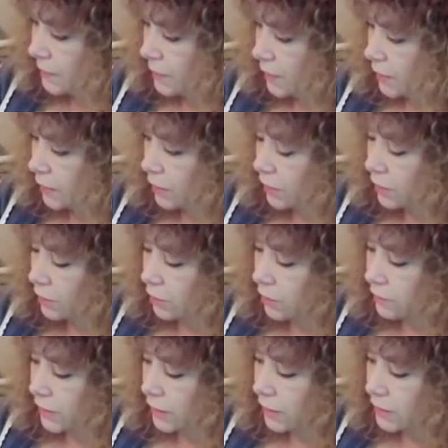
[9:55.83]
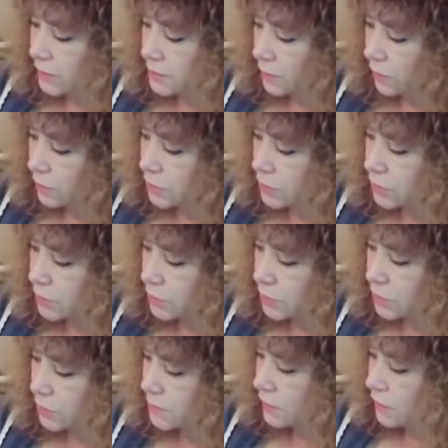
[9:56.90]
In Ayurveda, it's
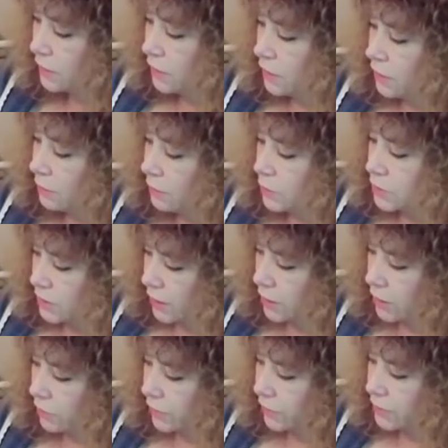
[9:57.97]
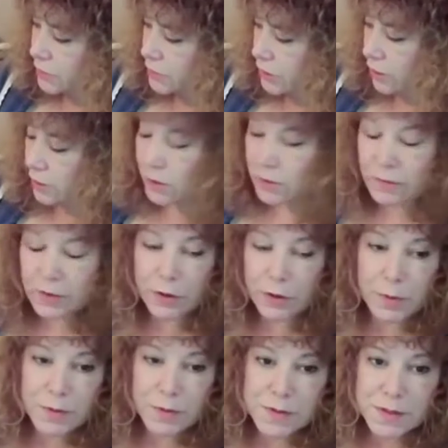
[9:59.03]
ojas, which they call it the gel of our
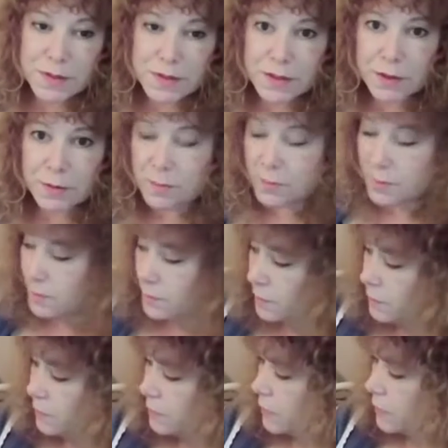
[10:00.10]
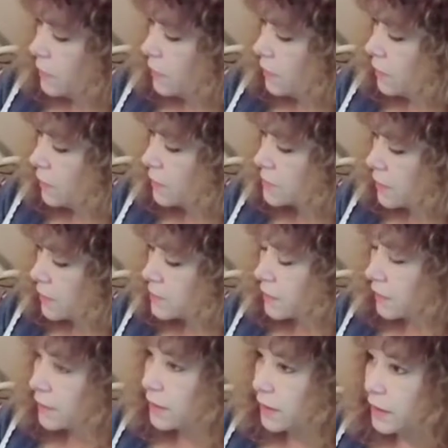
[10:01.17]
immune system. It's like the